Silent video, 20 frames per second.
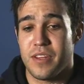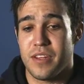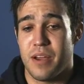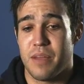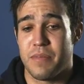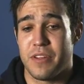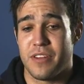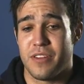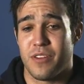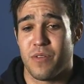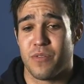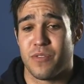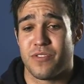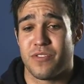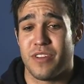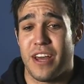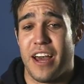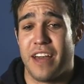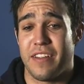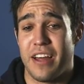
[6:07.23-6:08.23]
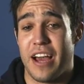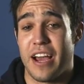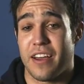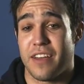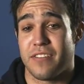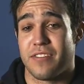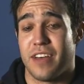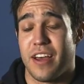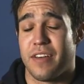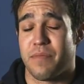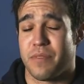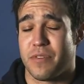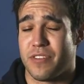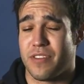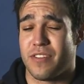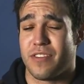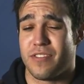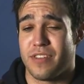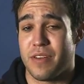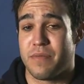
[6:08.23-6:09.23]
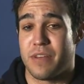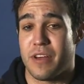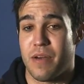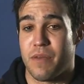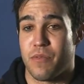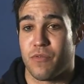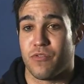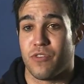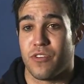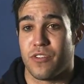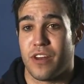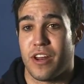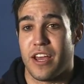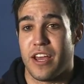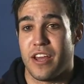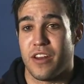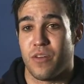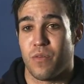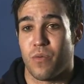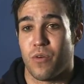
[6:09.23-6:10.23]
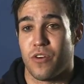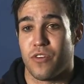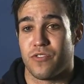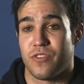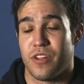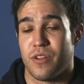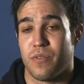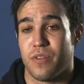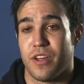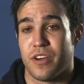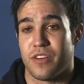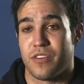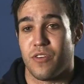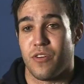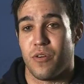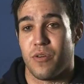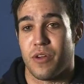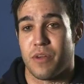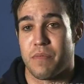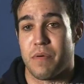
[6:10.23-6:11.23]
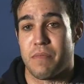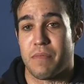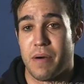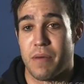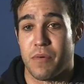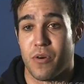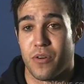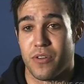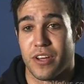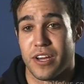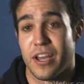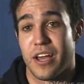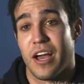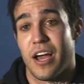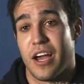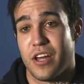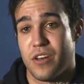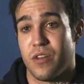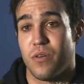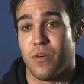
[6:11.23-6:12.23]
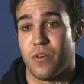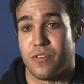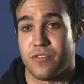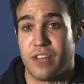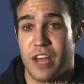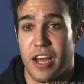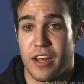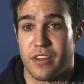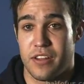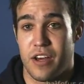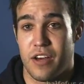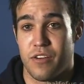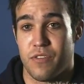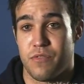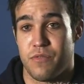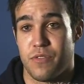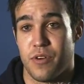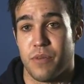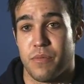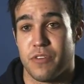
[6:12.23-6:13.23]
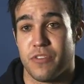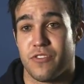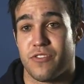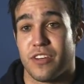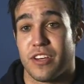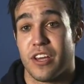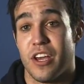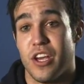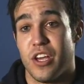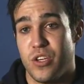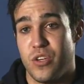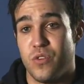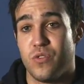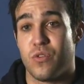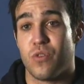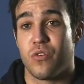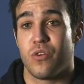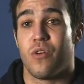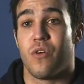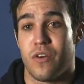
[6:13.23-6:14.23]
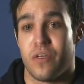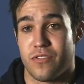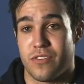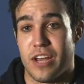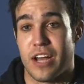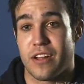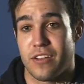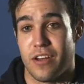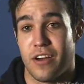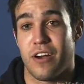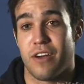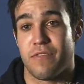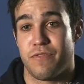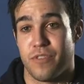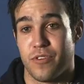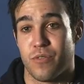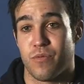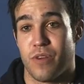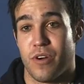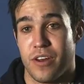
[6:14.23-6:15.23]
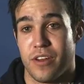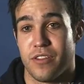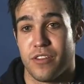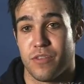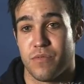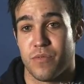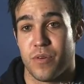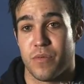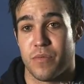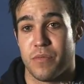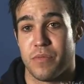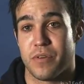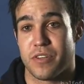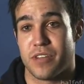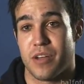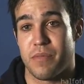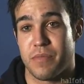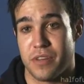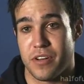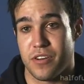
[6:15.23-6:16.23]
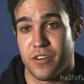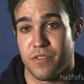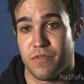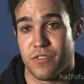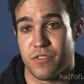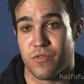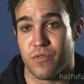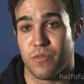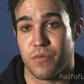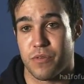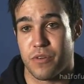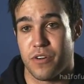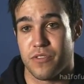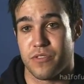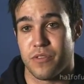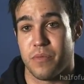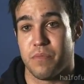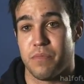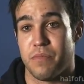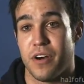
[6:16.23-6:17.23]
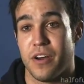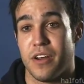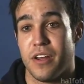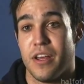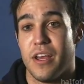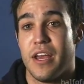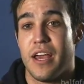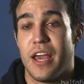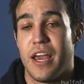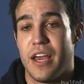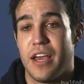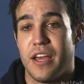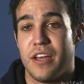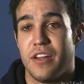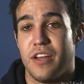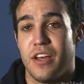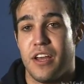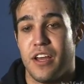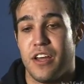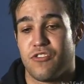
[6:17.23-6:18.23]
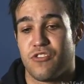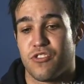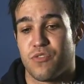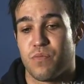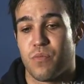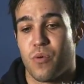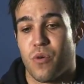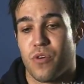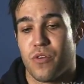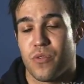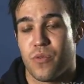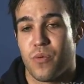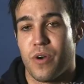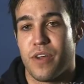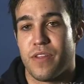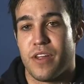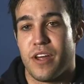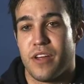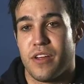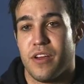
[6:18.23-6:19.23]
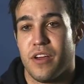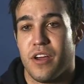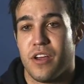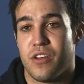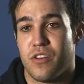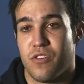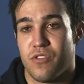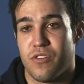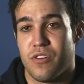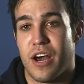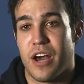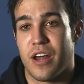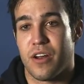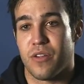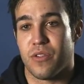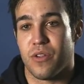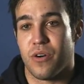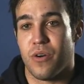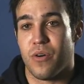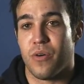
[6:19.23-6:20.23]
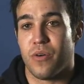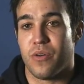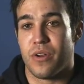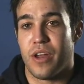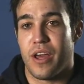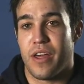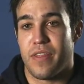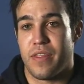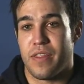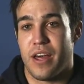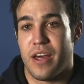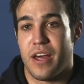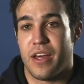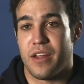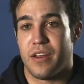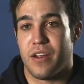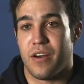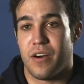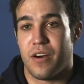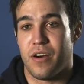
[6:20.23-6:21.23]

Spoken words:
I mean, there was, I guess, because at the same time, there was nothing I hated worse than, like my mom going, like, I know exactly how you feel, because it's like, you don't know exactly how I feel right at this moment, because I'm an individual person, but it's just more in the way that you're not alone, and that